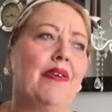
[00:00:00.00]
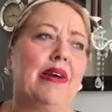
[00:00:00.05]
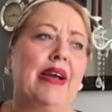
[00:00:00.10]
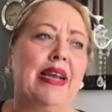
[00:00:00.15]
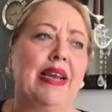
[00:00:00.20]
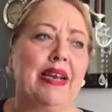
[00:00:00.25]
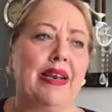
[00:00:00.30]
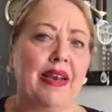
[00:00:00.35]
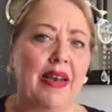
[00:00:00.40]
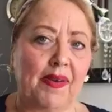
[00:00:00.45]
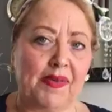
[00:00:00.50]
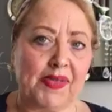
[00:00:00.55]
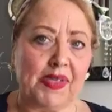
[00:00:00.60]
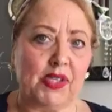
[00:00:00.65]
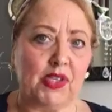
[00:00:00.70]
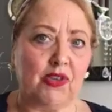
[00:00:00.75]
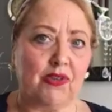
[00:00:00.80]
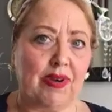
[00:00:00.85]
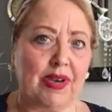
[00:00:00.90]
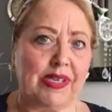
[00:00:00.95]
He loves
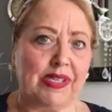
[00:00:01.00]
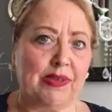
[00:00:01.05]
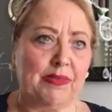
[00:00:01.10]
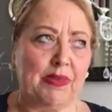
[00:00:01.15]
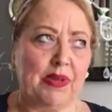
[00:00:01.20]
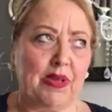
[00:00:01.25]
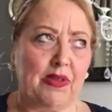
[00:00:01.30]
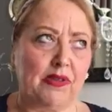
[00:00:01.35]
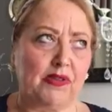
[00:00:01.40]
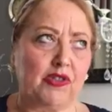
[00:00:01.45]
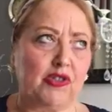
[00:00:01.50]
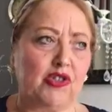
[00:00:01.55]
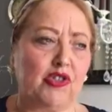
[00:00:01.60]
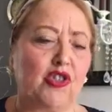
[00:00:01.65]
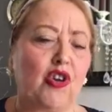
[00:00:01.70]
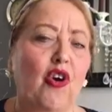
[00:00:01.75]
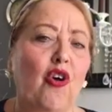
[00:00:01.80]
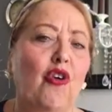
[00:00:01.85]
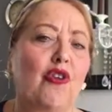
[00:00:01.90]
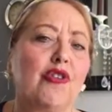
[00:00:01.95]
interacting with other
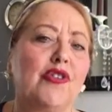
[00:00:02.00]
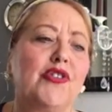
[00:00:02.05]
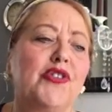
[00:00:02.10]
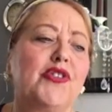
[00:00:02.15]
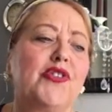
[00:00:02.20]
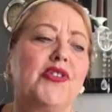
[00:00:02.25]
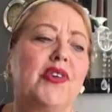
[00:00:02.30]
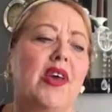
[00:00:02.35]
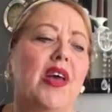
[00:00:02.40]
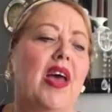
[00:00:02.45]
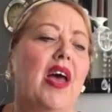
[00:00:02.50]
dogs.